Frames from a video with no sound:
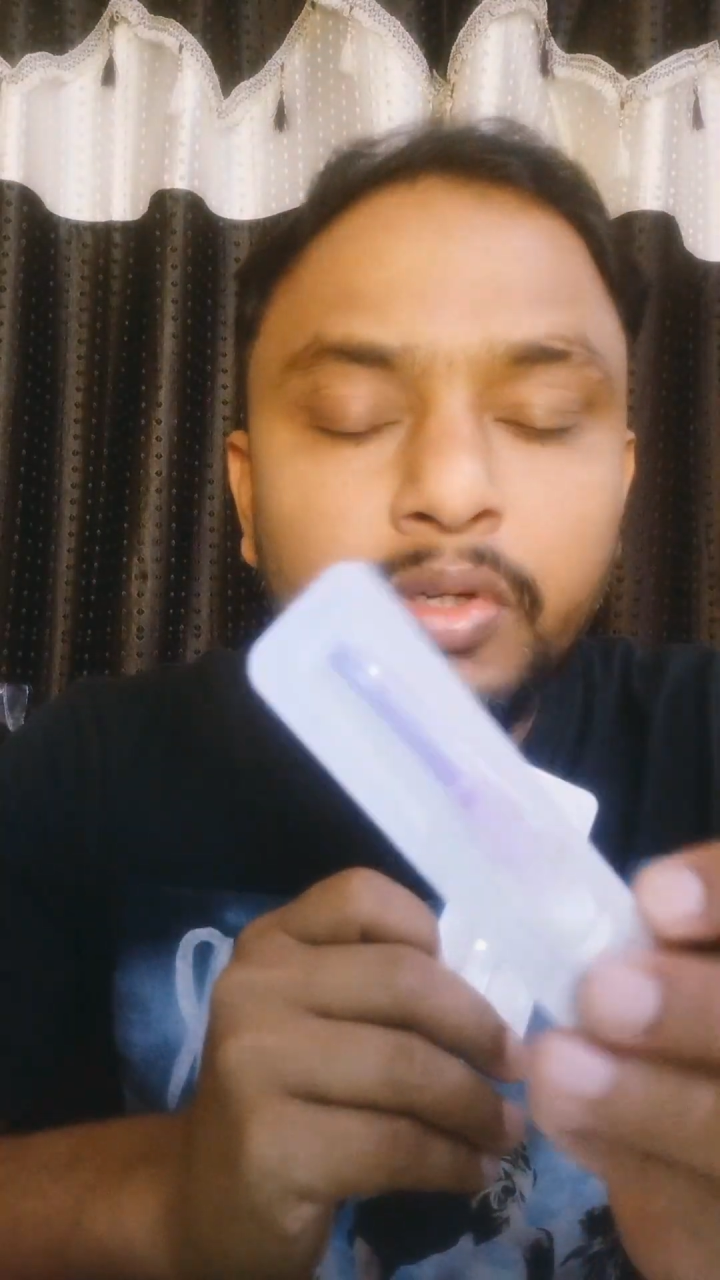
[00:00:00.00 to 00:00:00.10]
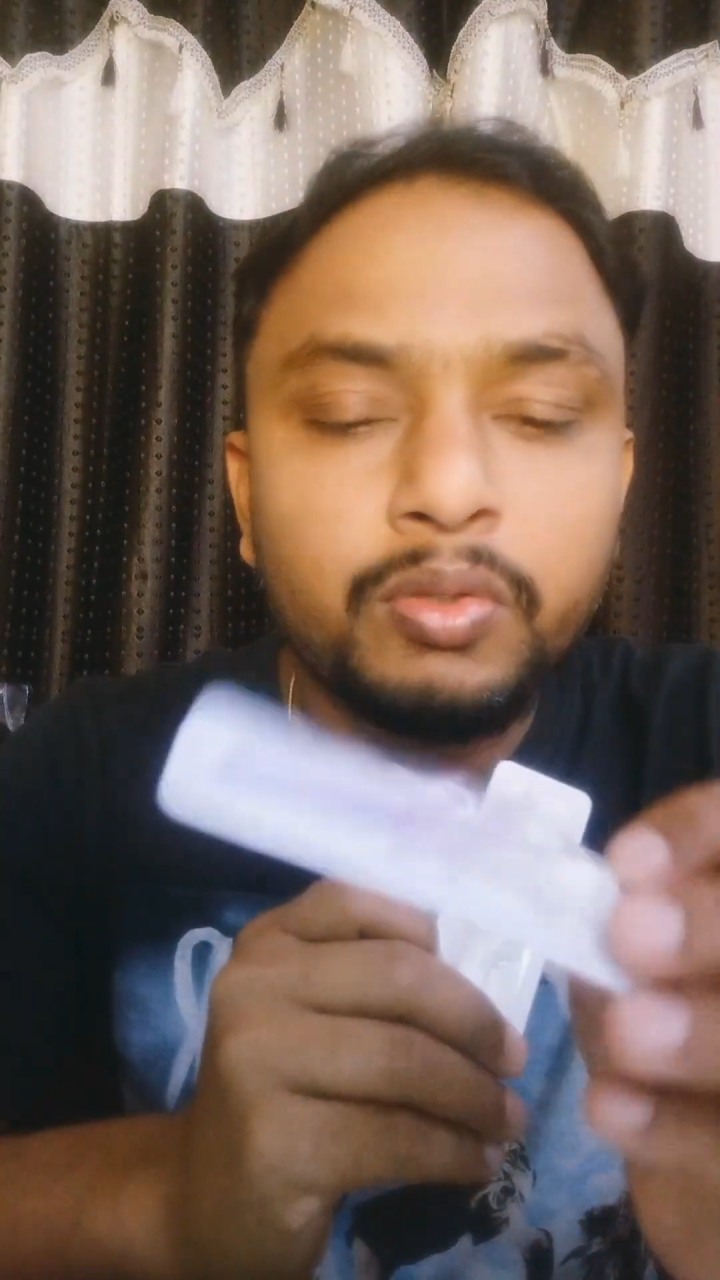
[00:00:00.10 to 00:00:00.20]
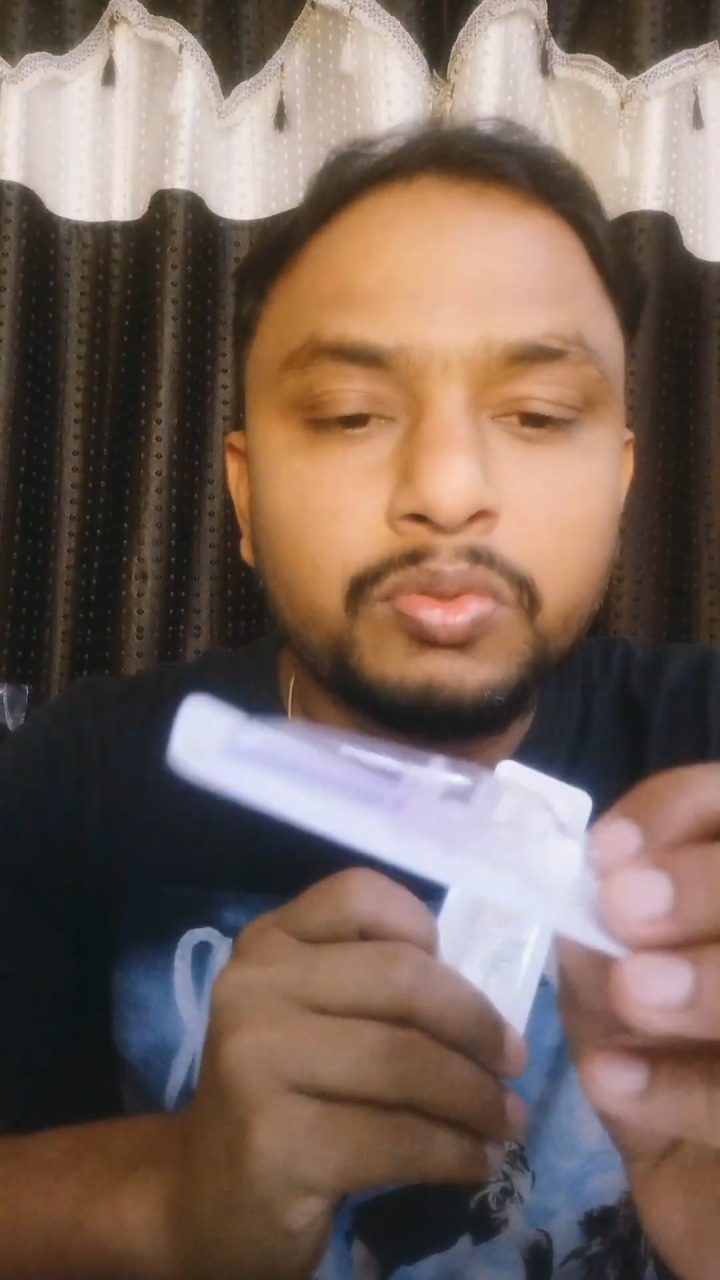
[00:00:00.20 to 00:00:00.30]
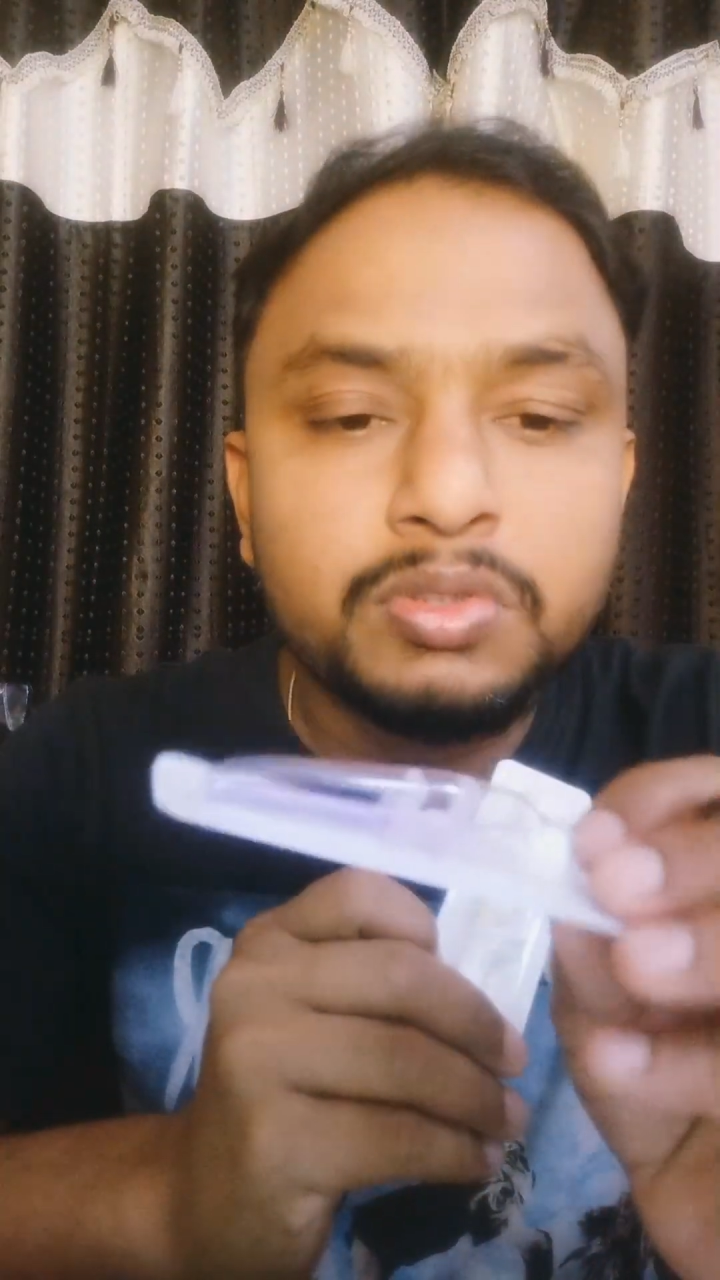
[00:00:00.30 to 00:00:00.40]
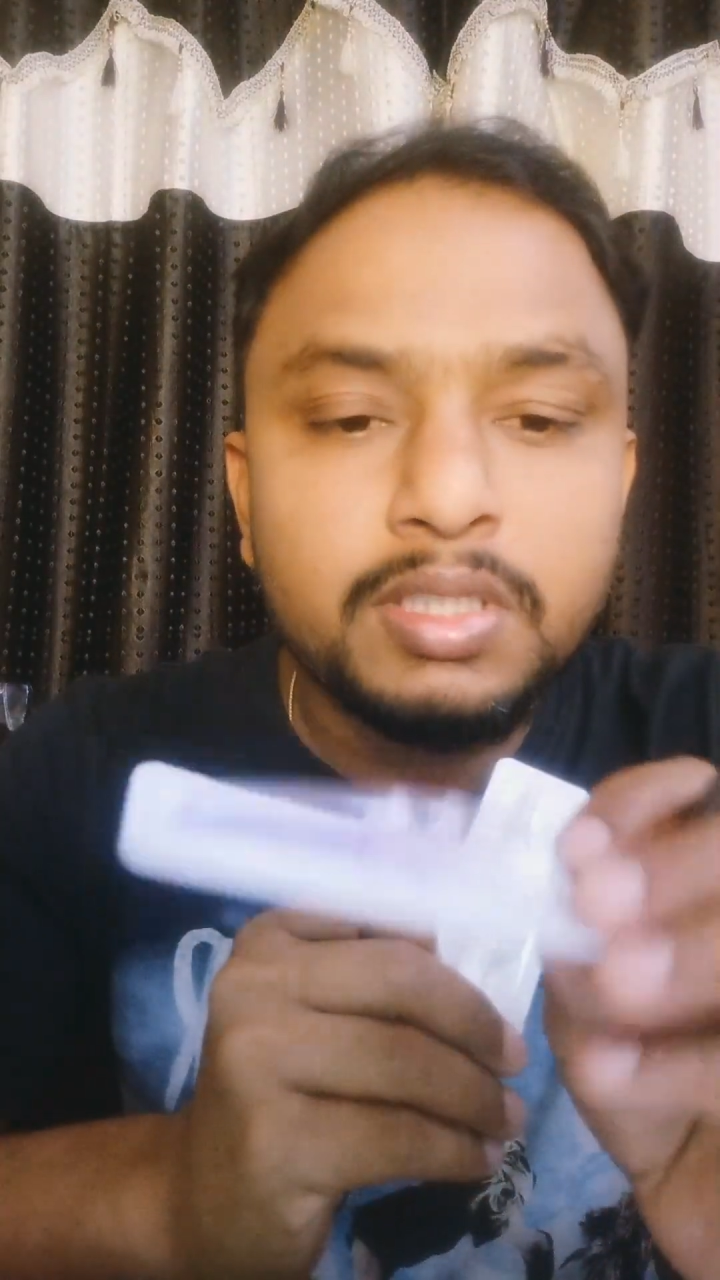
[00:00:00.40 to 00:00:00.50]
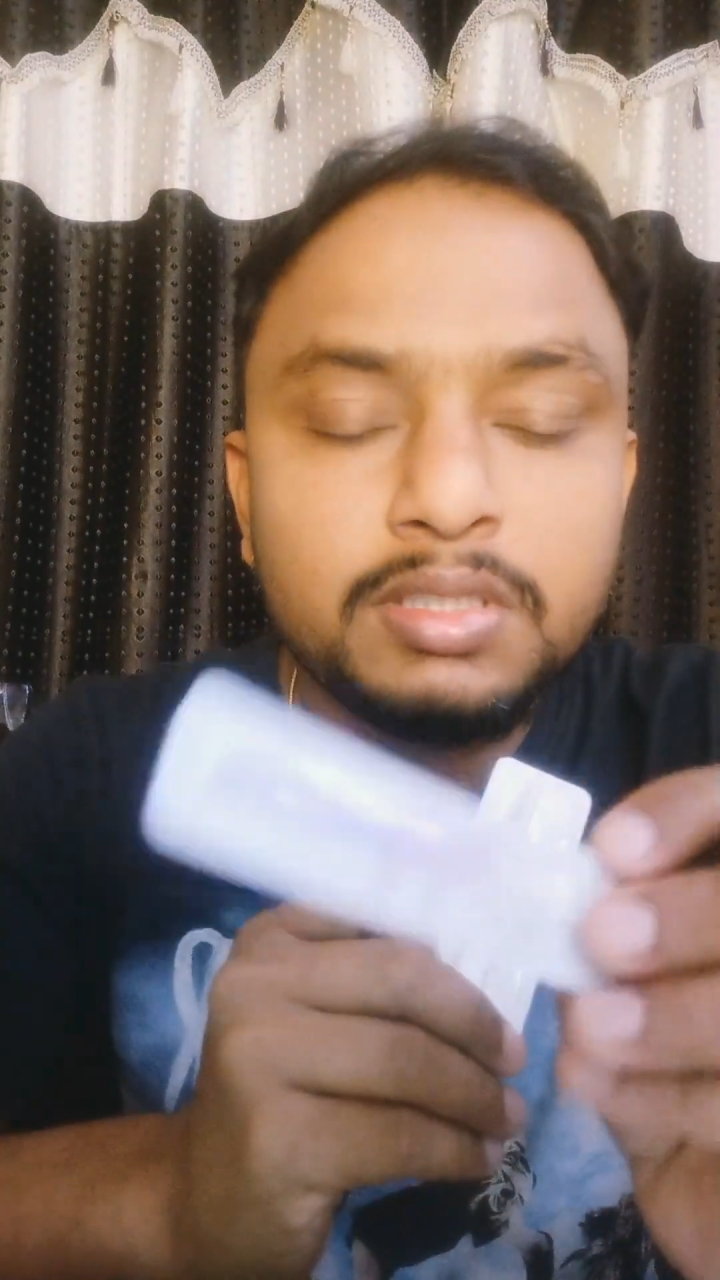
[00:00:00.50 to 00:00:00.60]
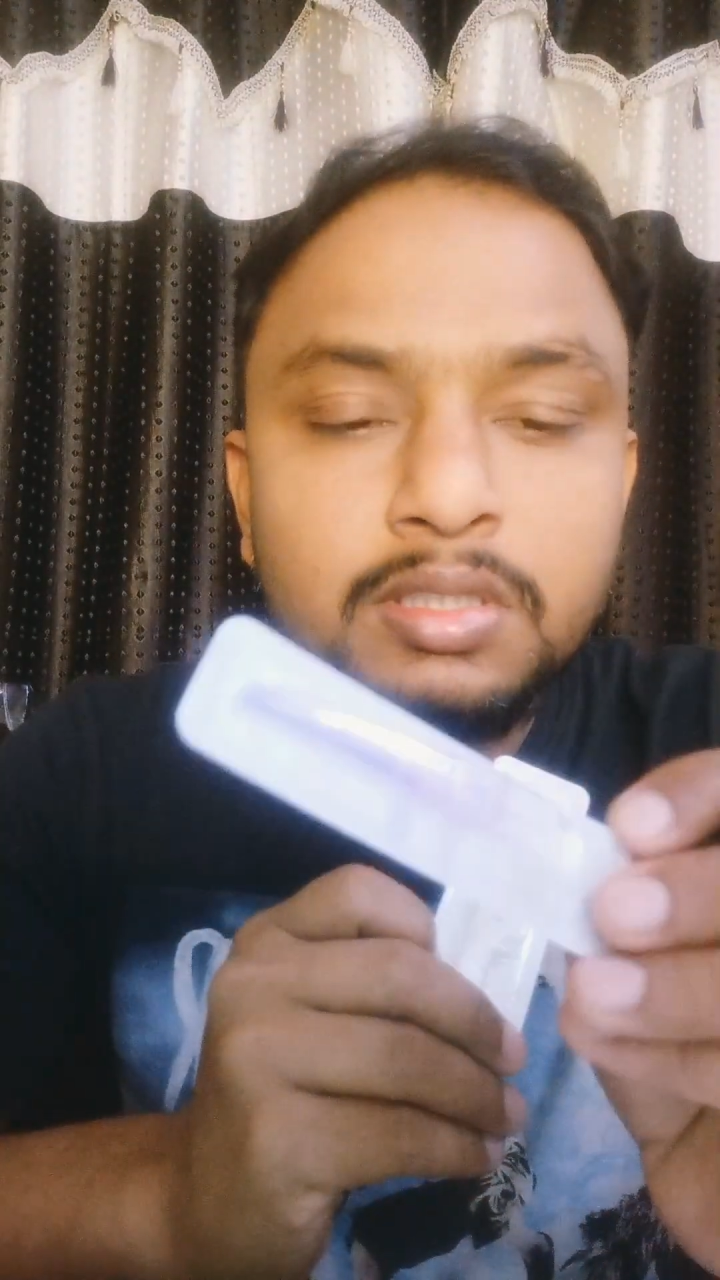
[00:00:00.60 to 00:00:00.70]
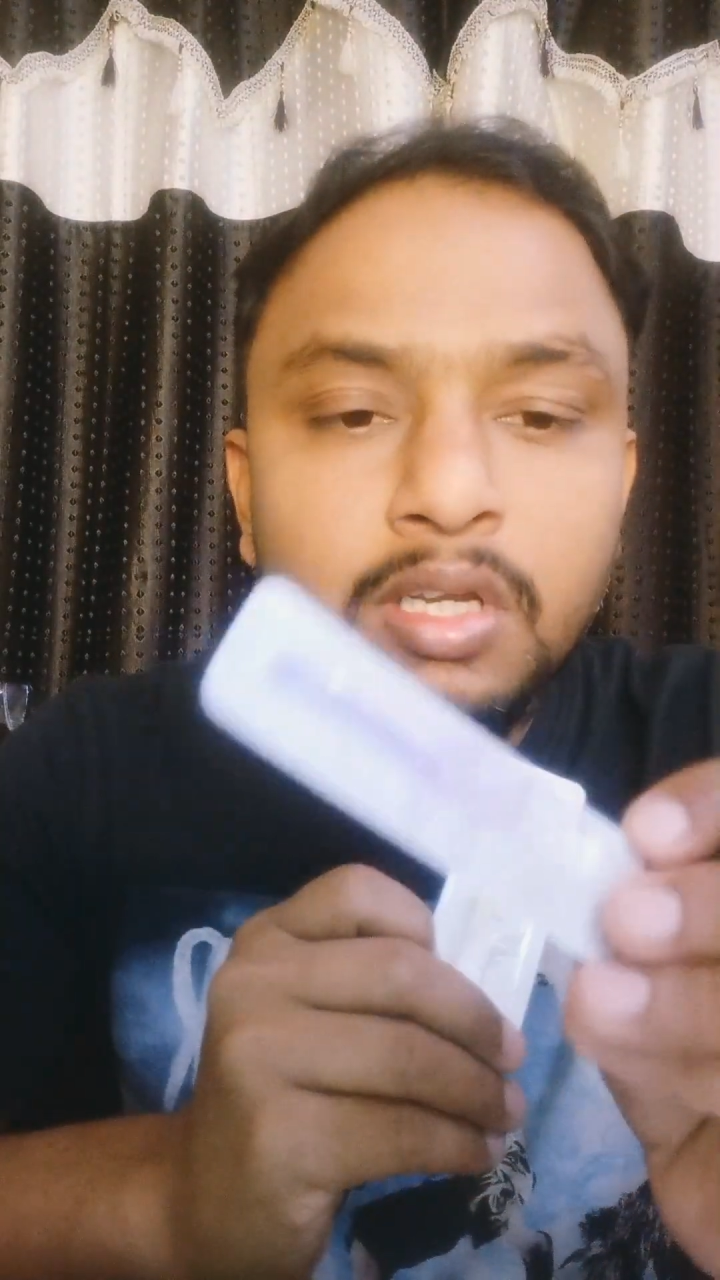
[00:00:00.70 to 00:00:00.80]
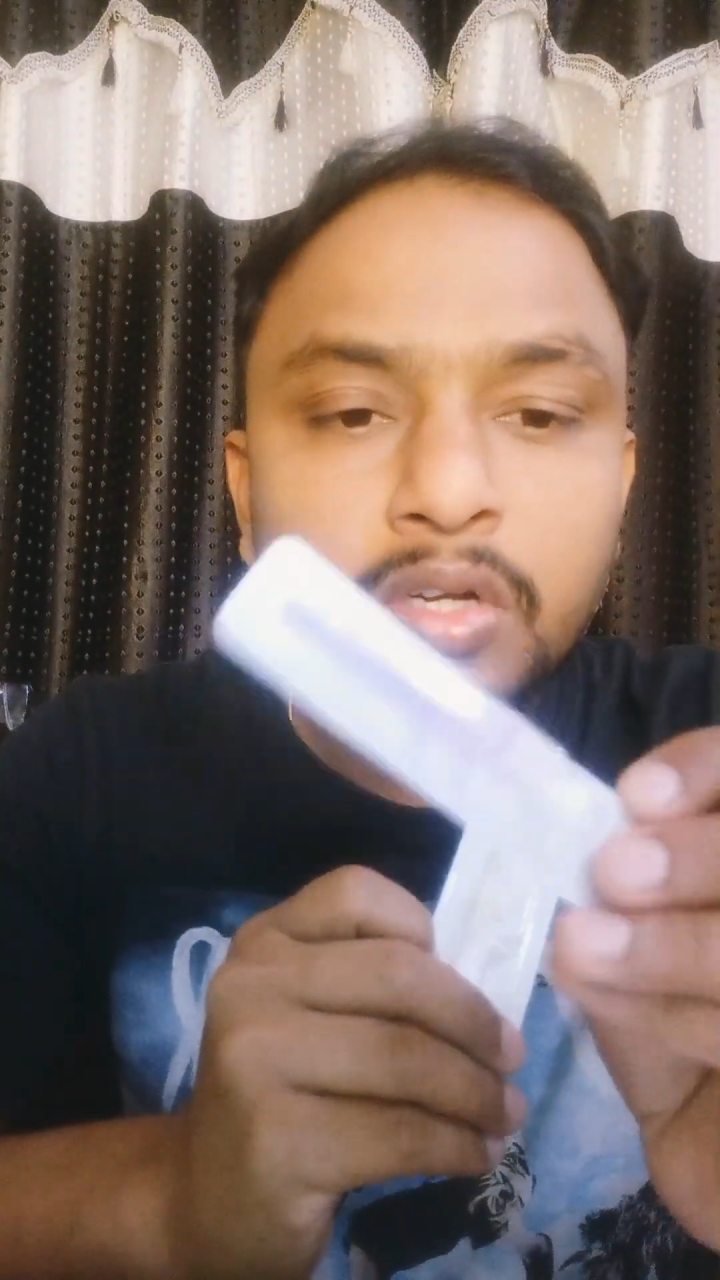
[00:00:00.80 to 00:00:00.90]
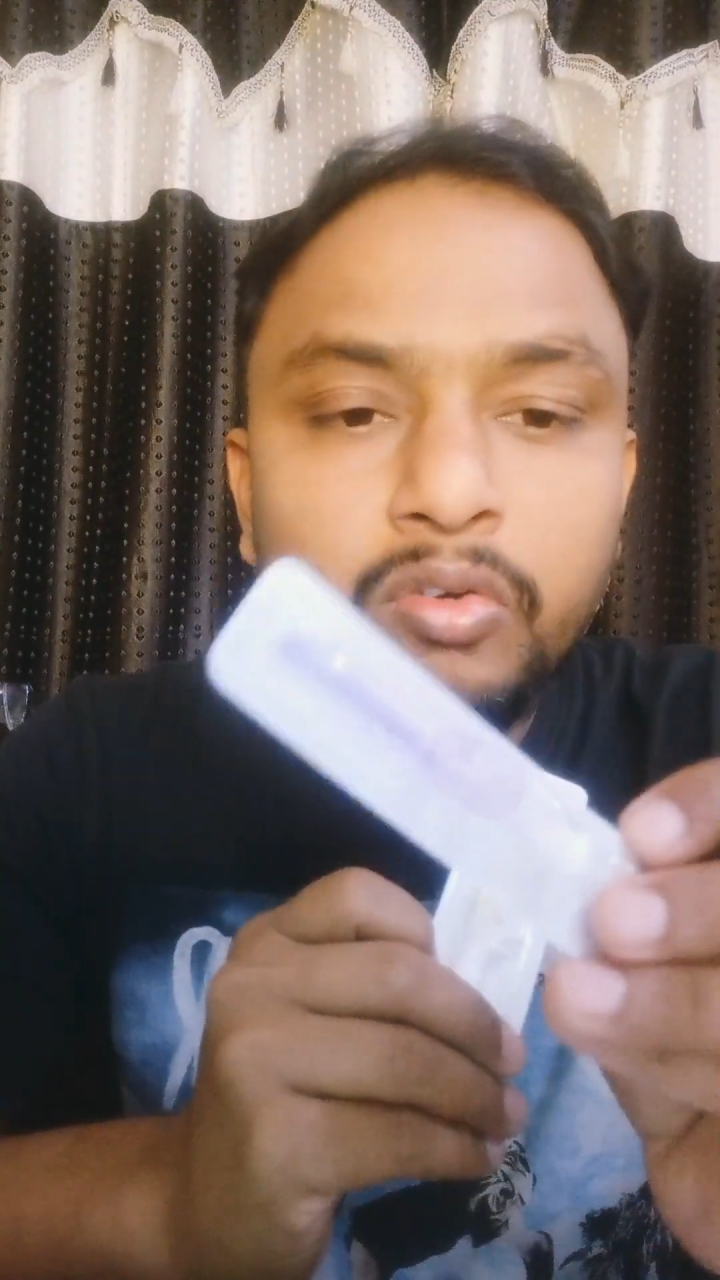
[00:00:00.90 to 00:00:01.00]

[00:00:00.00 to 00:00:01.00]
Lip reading: will use this